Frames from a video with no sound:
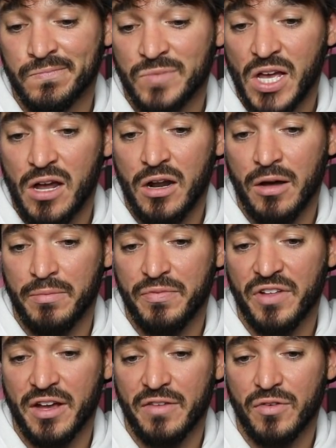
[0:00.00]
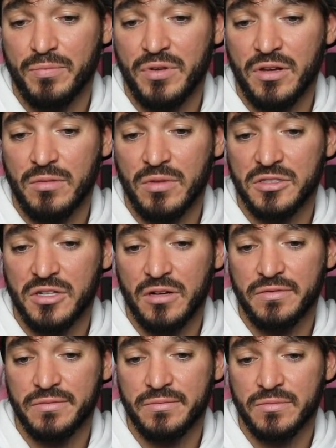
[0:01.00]
no, I feel like I've repeated
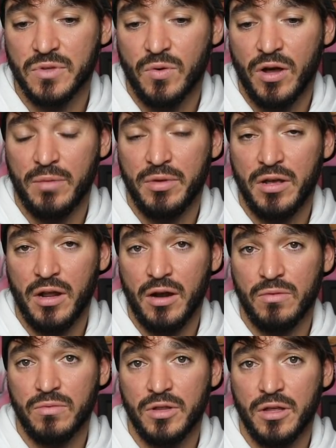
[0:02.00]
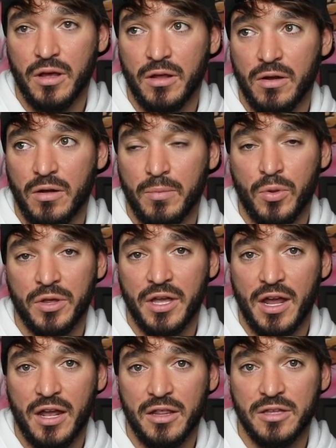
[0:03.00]
myself quite a bit. I'm only
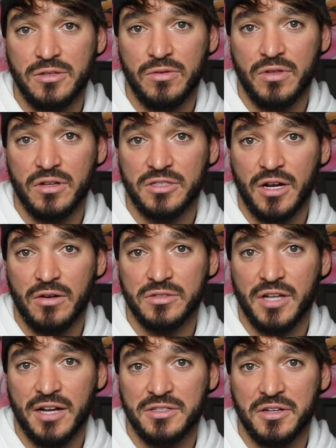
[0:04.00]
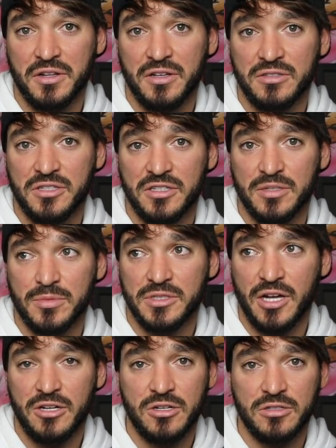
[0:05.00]
gonna edit like 2 things out because I accidentally said
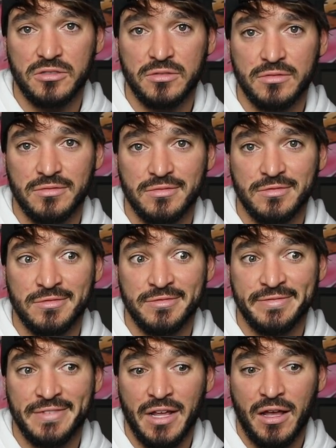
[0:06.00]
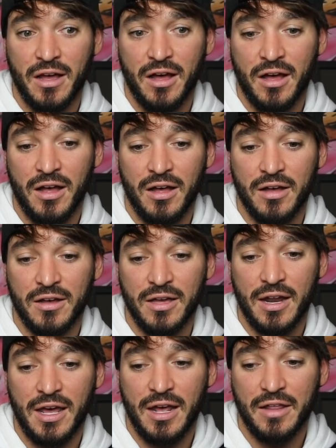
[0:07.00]
someone's address.
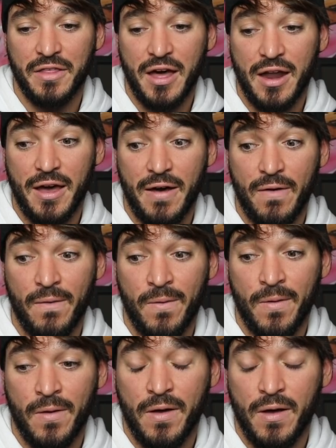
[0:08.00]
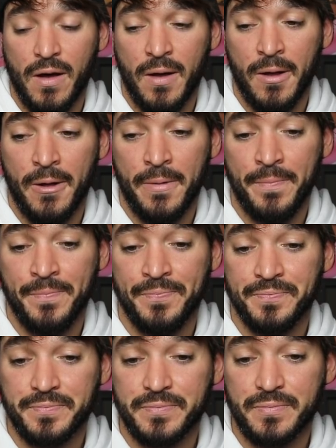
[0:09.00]
Gonna edit that out.
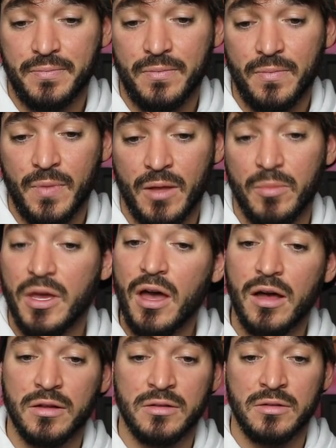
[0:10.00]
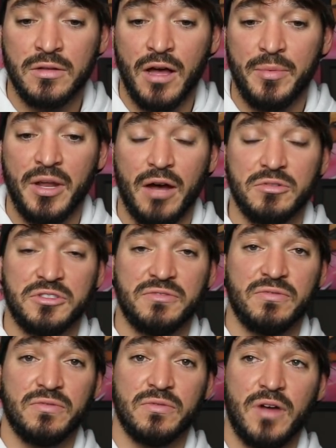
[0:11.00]
But yeah, I mean, I
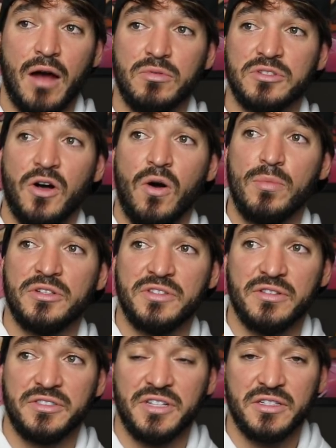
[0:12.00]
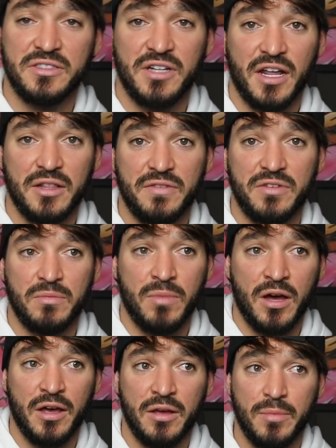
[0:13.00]
was homeless in the sense that I lived in
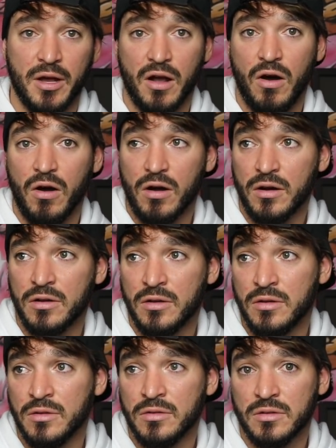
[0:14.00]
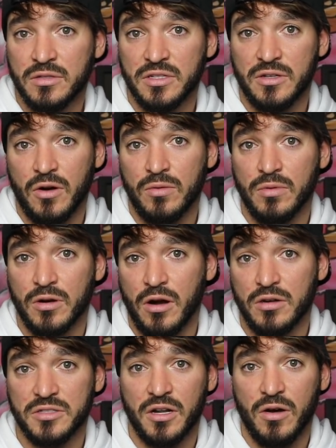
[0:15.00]
my car, because a
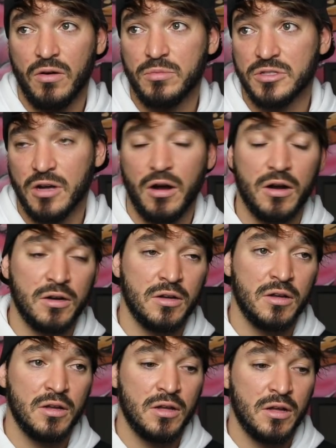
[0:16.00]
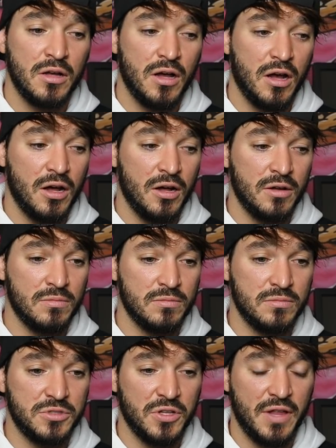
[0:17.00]
car is not a home, it's a car.
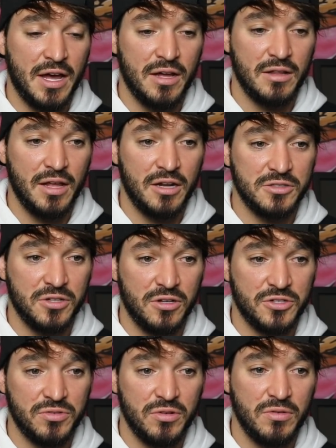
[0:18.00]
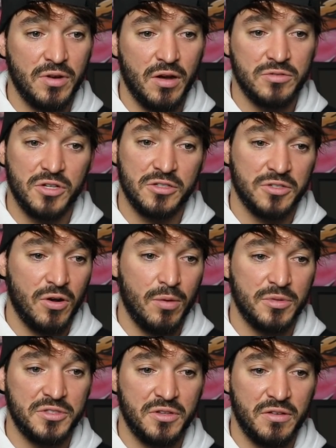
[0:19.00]
So that is all true, and I was also
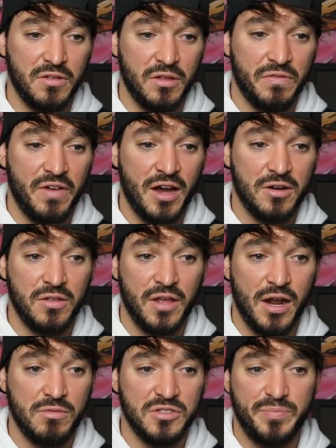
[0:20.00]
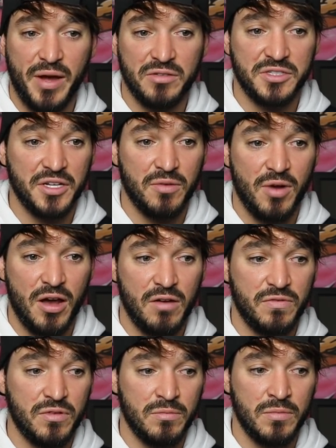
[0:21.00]
homeless in the factor that I was bouncing
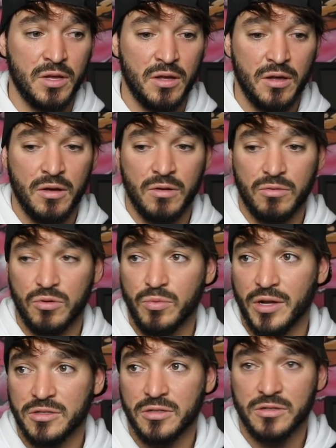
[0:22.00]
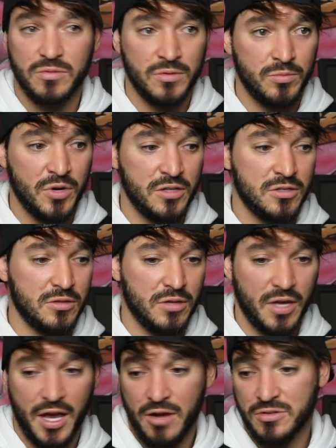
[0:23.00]
around from room rental to room rental,
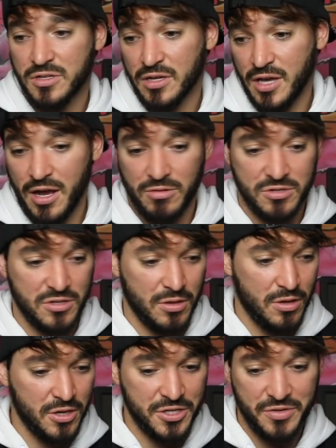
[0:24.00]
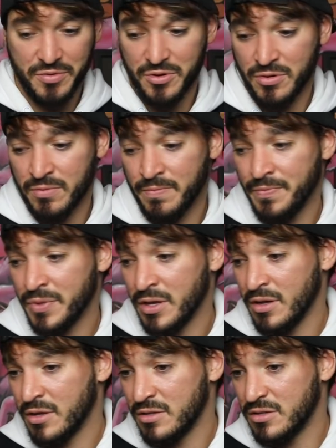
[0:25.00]
to couch to laundry room,
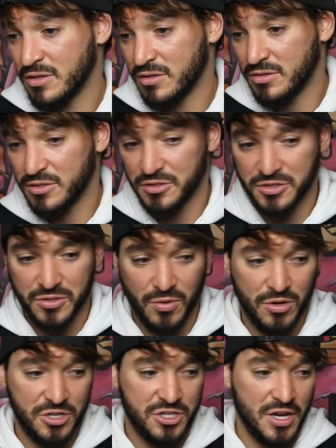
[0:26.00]
to the storage